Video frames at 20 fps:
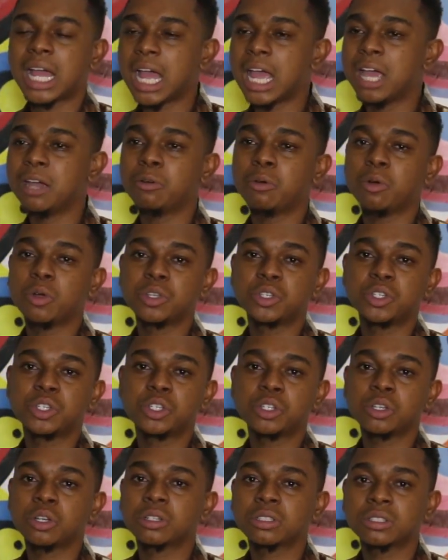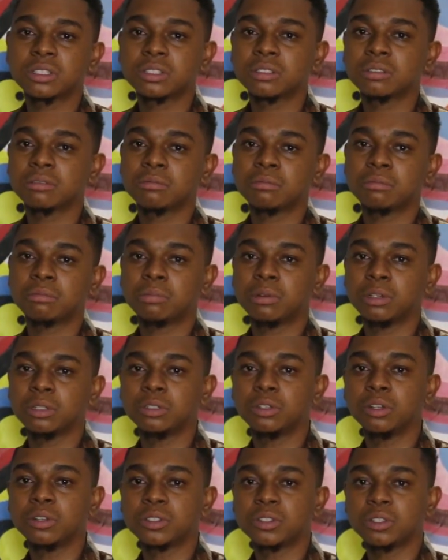I was shocked
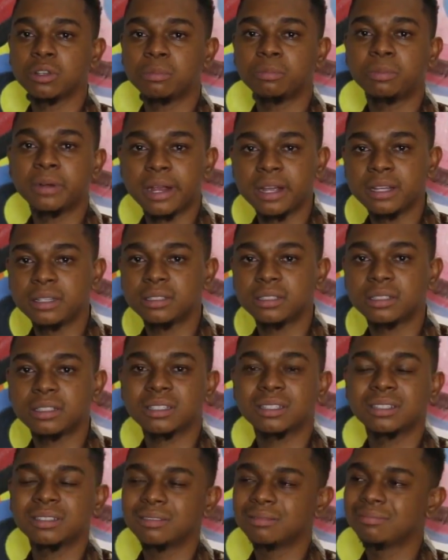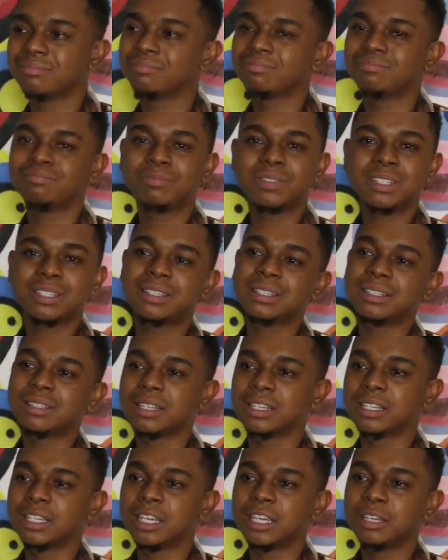but not surprised this is
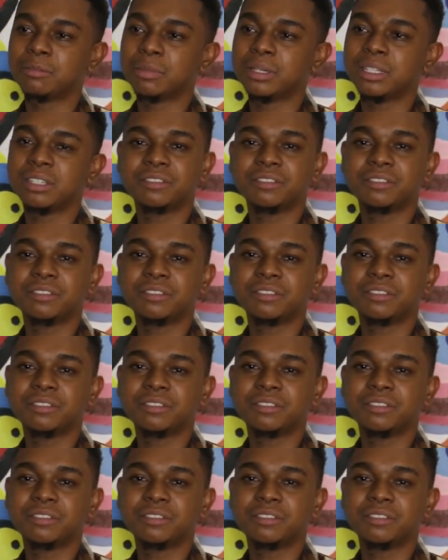a game.